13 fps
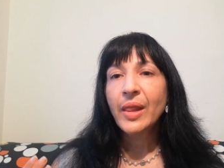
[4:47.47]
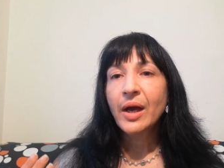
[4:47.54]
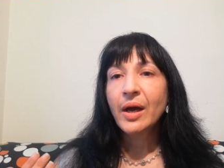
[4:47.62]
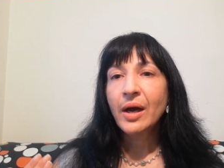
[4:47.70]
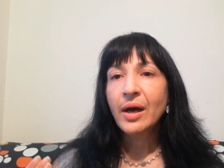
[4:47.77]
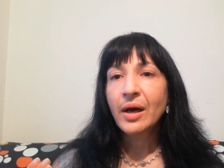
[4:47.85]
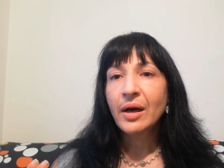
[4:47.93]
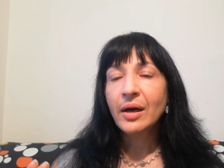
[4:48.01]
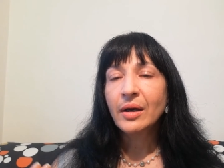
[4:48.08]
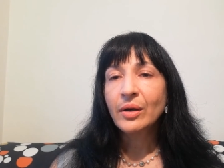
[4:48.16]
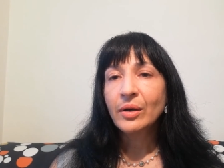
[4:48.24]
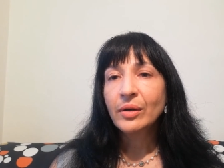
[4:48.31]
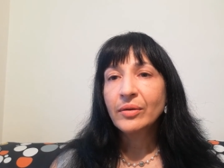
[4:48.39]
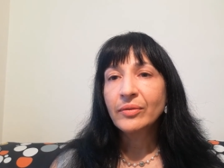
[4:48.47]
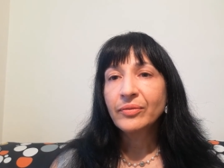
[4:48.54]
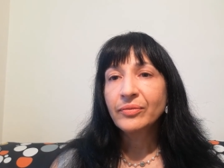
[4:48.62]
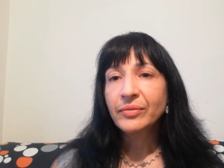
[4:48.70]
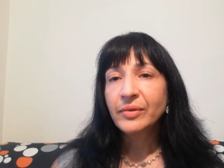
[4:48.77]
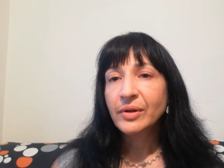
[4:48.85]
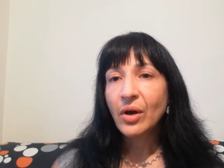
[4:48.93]

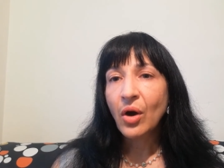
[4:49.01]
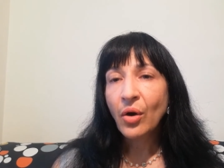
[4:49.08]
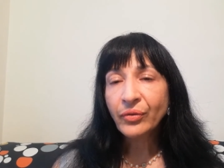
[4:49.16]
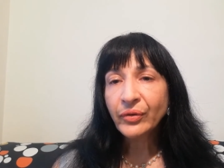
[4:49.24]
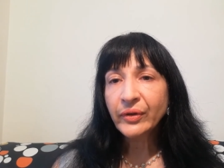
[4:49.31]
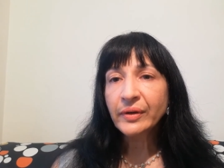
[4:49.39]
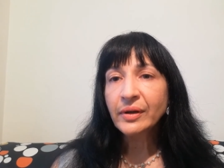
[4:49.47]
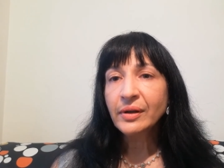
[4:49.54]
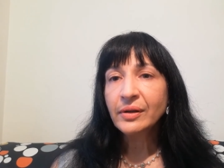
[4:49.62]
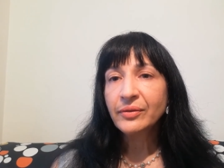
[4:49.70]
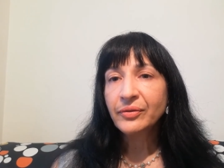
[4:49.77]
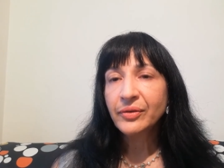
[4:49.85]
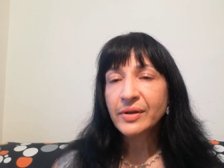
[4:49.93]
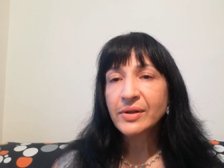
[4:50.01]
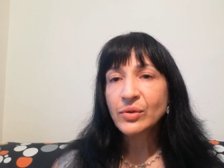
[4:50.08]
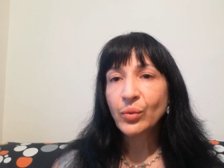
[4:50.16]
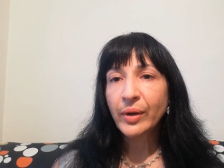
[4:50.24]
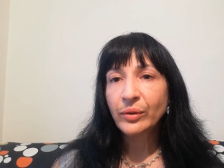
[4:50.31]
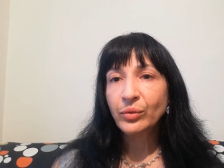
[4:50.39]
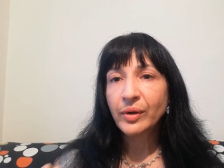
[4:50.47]
Often, first
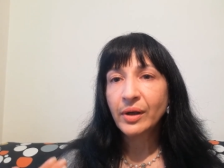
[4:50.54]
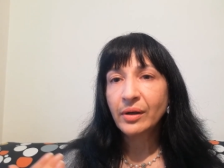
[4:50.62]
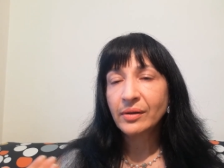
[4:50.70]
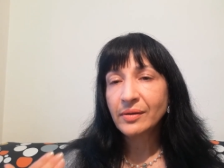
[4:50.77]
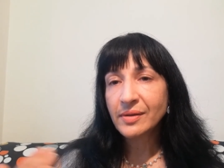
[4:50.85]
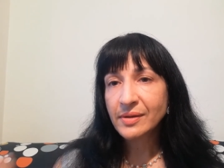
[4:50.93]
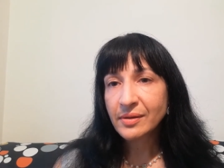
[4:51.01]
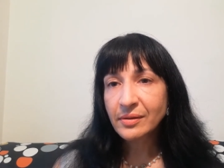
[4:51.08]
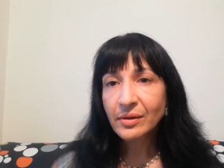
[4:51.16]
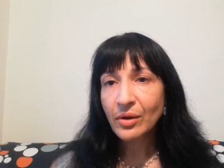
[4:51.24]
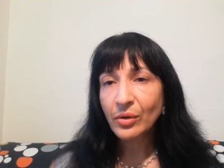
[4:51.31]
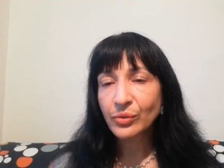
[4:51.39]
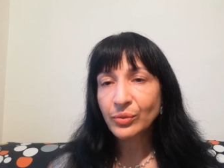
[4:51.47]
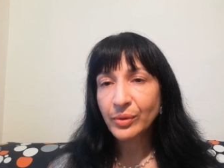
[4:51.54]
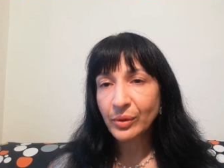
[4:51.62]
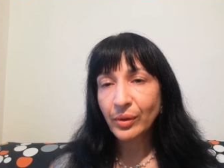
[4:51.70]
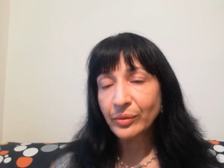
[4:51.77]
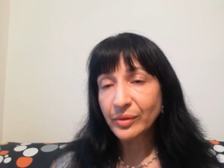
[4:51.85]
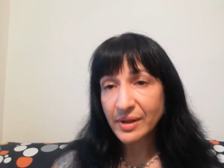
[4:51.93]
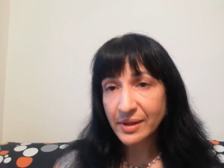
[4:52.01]
when we discern God's
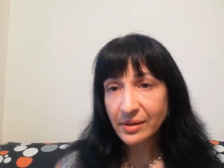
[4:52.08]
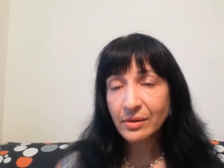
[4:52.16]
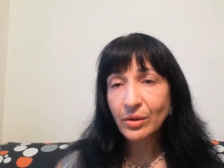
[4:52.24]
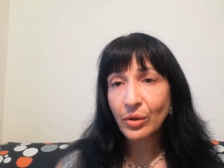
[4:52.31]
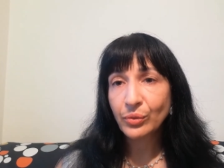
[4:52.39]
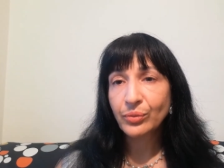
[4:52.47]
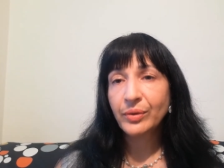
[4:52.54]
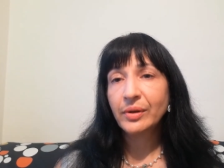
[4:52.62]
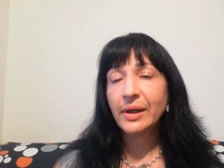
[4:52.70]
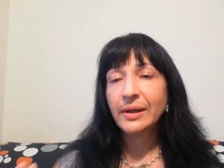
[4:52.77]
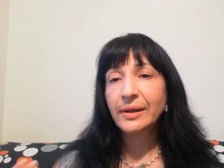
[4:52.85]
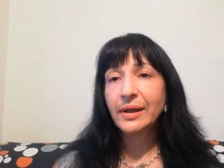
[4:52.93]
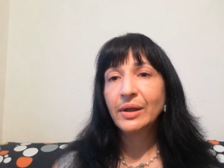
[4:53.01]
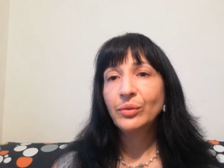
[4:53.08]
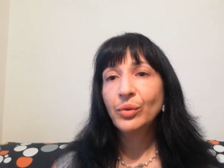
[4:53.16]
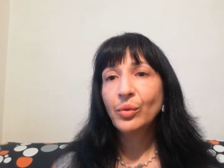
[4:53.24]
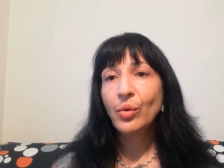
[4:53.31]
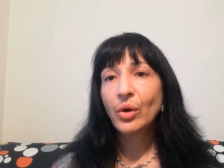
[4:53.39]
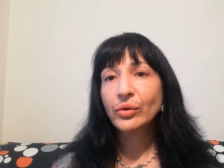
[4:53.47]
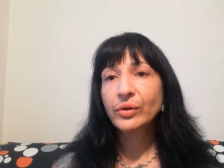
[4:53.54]
will, and then we
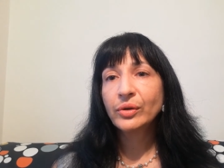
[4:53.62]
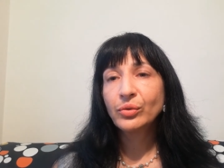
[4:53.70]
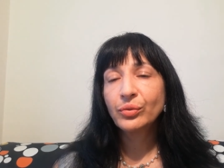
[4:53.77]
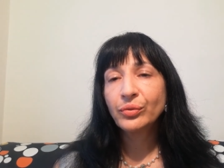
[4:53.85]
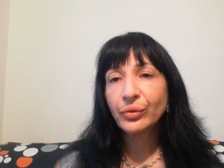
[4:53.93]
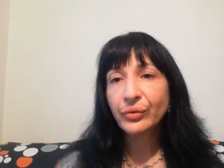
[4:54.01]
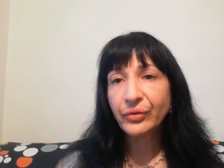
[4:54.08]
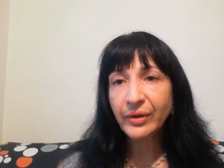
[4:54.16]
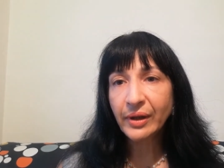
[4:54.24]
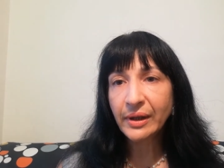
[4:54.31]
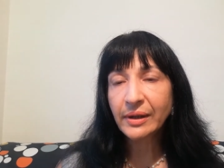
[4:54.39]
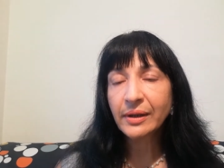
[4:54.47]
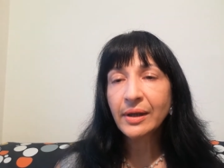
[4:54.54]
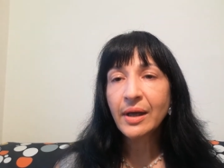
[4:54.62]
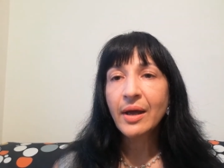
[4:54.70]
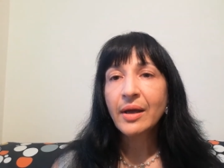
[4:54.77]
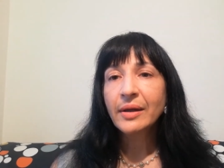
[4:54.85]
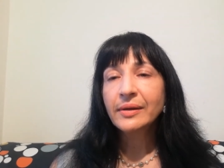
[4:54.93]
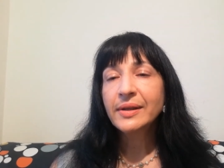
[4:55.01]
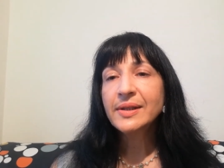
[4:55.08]
want to fulfill it,
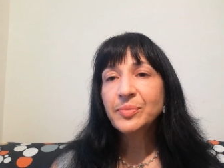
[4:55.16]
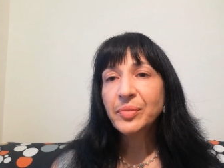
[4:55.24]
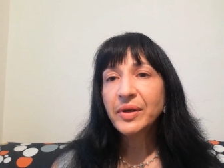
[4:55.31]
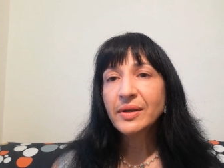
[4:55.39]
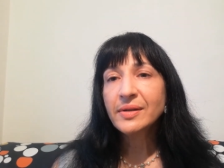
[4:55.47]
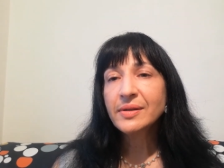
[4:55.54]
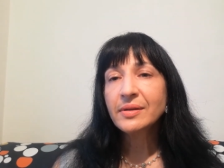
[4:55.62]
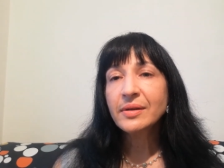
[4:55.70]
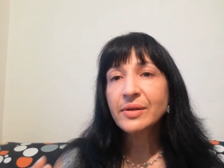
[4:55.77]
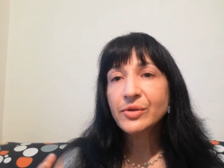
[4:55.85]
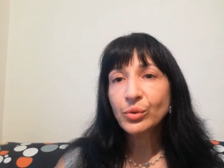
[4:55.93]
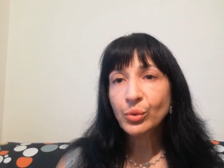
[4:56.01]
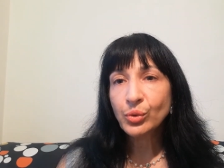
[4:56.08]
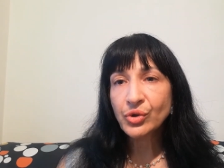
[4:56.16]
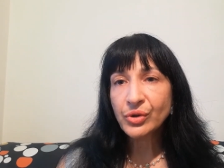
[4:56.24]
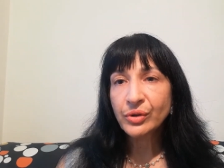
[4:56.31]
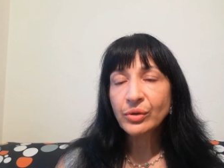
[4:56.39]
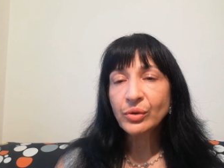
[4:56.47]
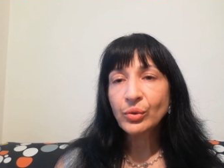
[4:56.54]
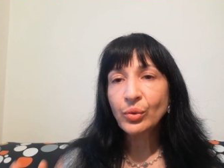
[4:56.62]
this brings
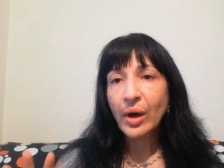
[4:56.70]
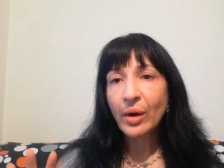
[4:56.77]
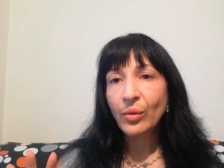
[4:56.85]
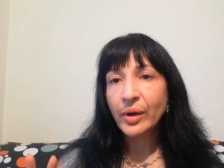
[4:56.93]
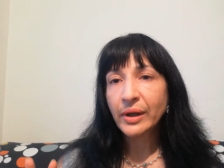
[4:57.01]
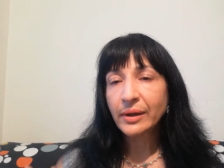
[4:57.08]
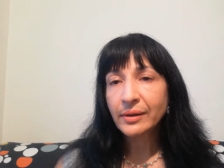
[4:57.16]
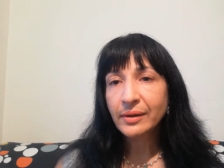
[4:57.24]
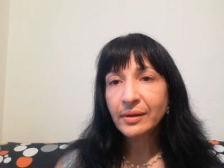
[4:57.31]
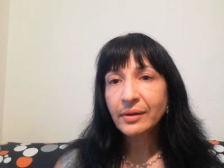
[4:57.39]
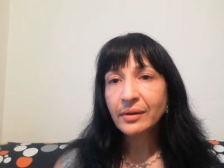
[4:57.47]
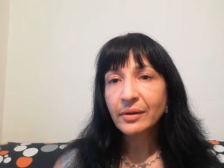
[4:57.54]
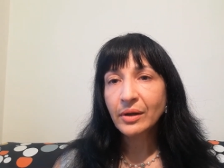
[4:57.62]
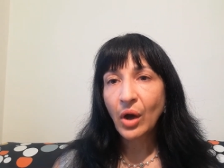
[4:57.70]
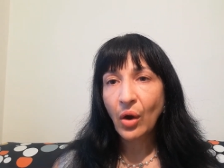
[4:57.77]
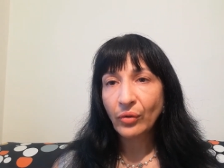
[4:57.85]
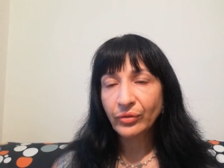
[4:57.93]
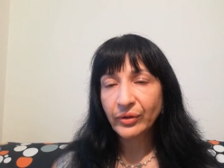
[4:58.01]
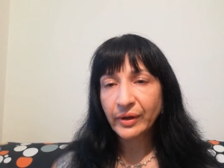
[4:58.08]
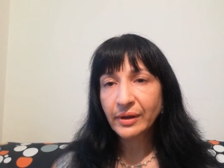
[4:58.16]
resolution to our internal
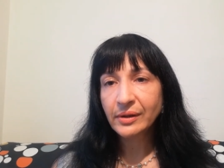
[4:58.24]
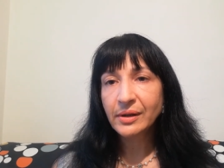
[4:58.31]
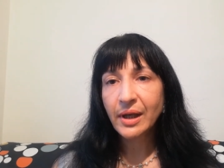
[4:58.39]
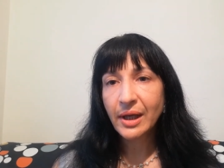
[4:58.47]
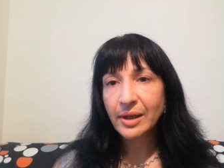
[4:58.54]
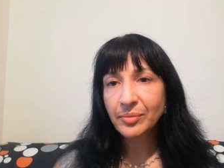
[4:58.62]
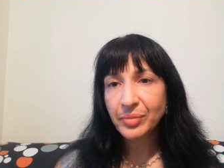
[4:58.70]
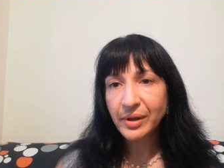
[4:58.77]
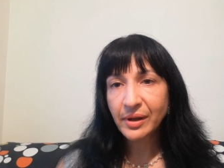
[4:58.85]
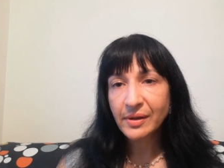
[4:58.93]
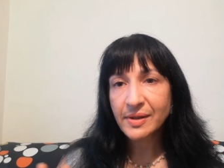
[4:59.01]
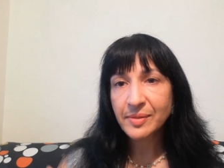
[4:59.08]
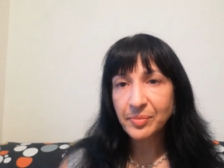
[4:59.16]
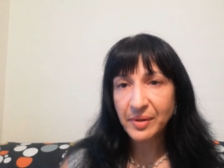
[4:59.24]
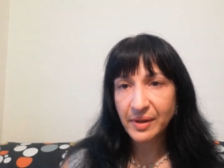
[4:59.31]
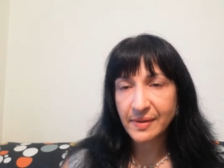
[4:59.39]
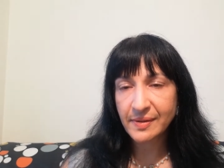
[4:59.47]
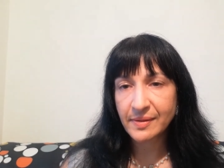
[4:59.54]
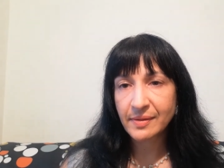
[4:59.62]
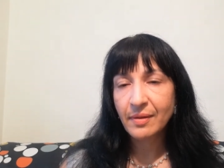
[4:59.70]
conflict and brings
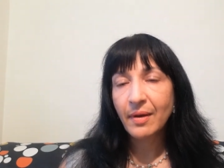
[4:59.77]
peace.